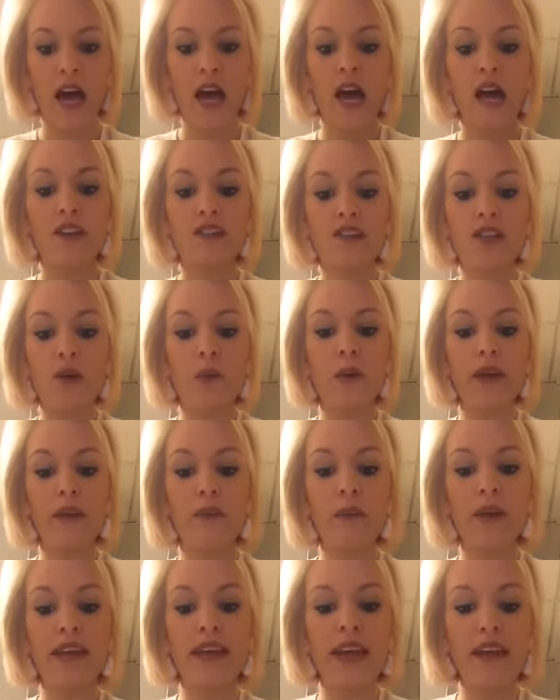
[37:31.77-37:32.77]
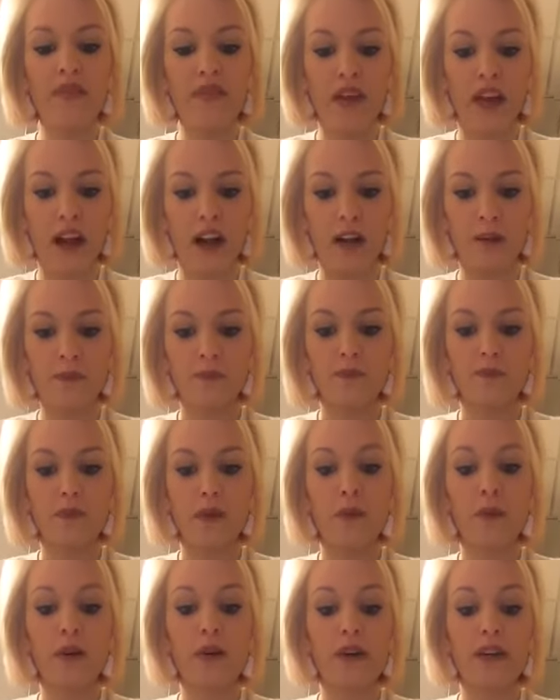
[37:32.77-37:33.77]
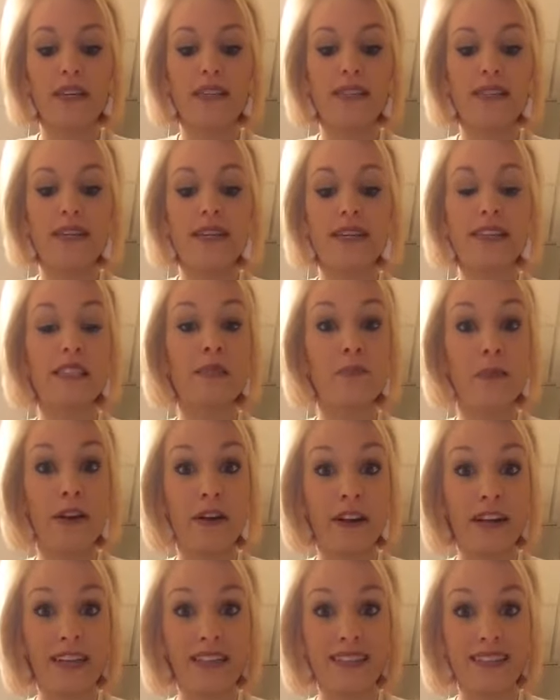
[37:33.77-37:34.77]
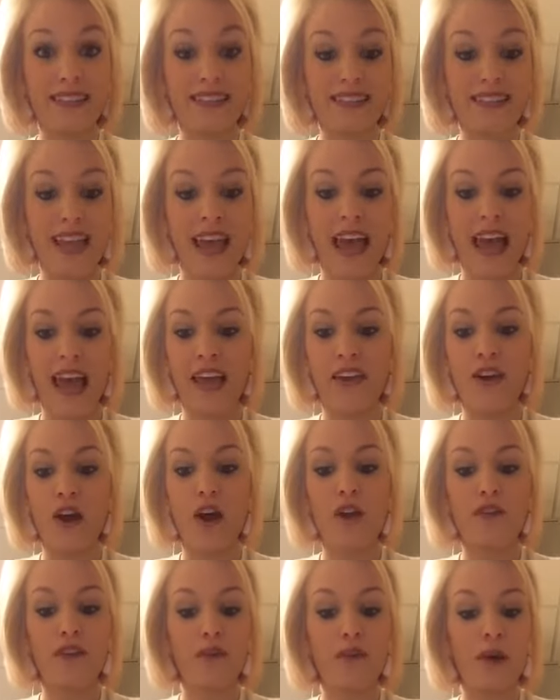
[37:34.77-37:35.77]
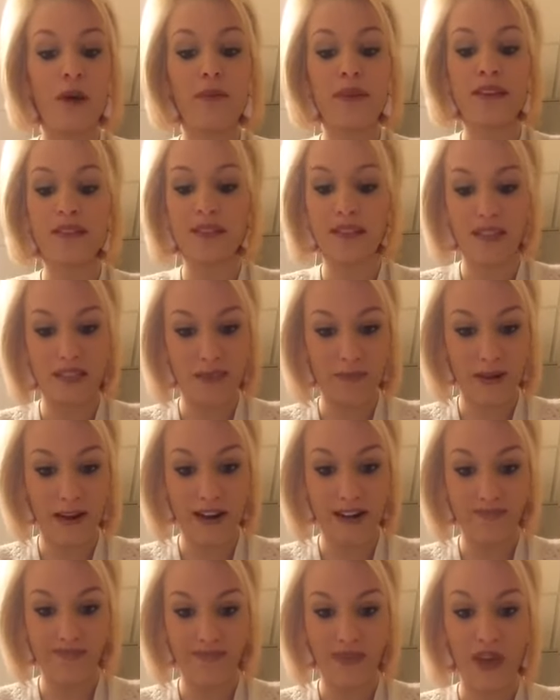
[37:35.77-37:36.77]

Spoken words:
And so when we get there, we're going to see experience and overwhelming SeneSpirit.